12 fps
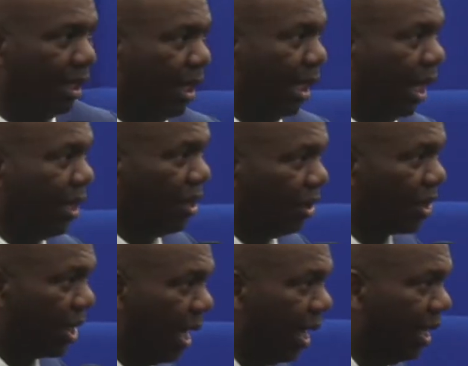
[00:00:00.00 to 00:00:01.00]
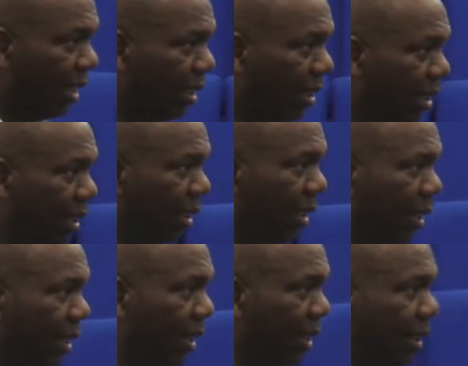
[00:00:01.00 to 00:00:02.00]
And your child,
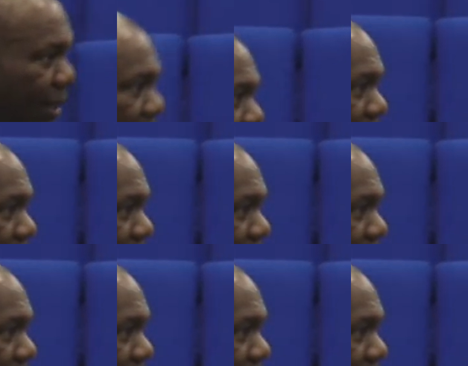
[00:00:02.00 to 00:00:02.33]
take